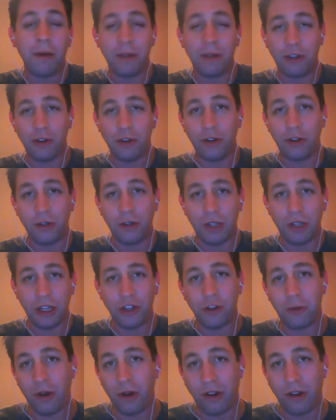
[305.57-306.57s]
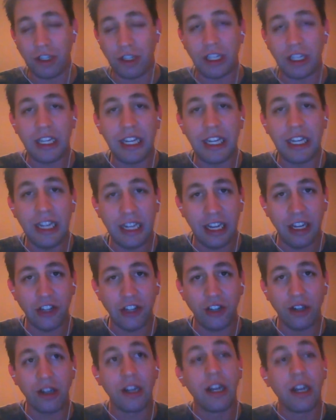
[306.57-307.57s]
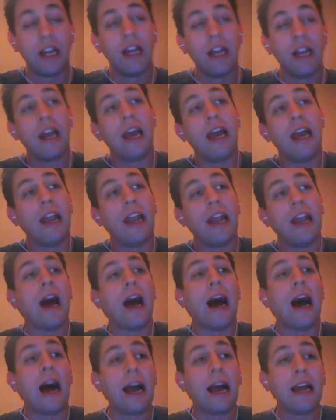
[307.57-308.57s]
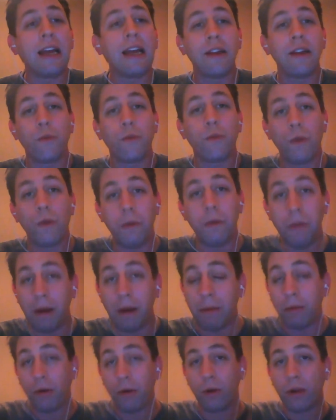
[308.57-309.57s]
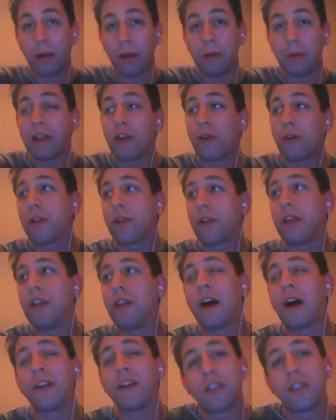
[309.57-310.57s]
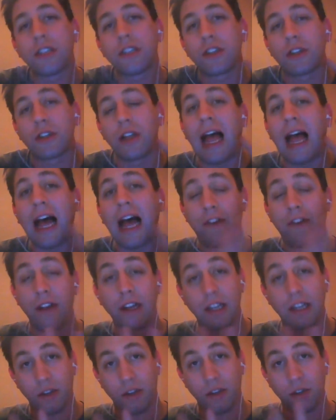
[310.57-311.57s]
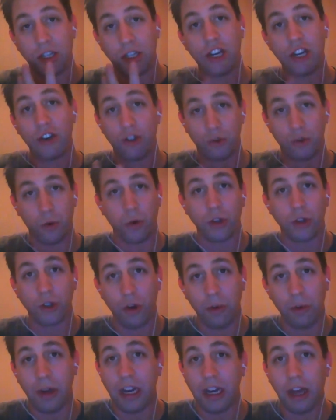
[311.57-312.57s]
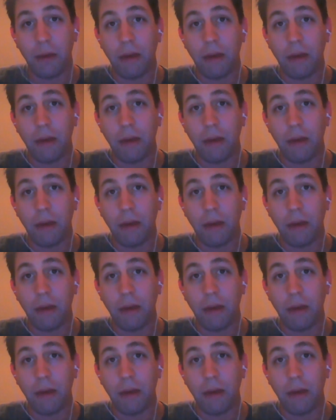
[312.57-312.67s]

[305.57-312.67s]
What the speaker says: introduced it to me when I was a teenager. And I remember, I mean, literally not just laughing until tears were streaming down